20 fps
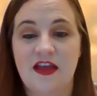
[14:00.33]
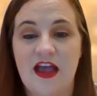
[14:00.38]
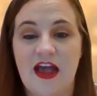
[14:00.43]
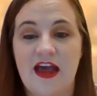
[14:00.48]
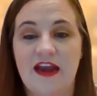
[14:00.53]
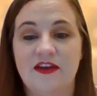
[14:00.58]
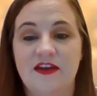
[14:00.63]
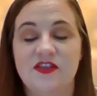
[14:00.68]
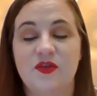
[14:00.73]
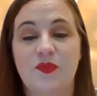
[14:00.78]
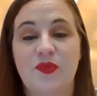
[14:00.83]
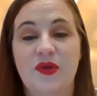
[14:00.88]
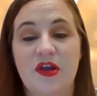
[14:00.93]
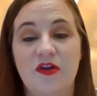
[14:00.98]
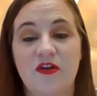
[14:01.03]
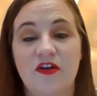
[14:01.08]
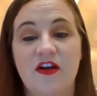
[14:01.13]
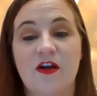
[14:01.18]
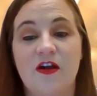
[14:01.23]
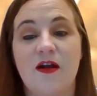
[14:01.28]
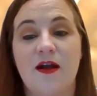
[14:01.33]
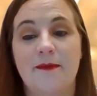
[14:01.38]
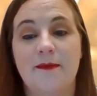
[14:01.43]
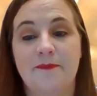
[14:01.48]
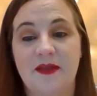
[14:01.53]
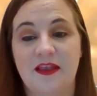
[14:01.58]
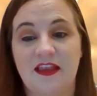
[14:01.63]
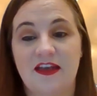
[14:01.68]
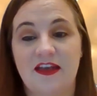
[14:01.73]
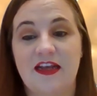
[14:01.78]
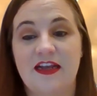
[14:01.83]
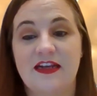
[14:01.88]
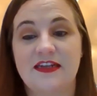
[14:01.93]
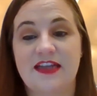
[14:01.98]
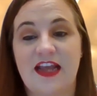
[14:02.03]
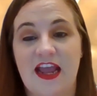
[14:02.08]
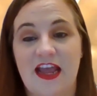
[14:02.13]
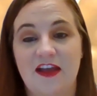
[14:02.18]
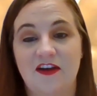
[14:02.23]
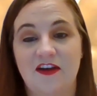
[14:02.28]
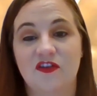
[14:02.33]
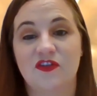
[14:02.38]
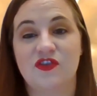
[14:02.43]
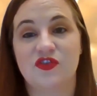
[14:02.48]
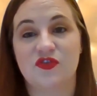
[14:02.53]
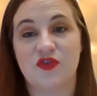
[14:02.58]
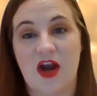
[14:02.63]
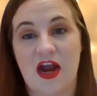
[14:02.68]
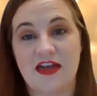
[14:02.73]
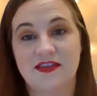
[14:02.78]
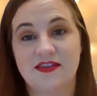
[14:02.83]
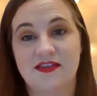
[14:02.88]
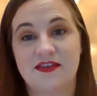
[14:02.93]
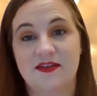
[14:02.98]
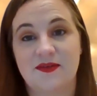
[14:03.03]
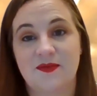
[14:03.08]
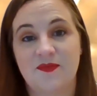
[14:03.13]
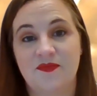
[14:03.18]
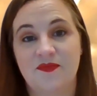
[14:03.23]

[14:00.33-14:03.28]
and a superior ability to handle stress.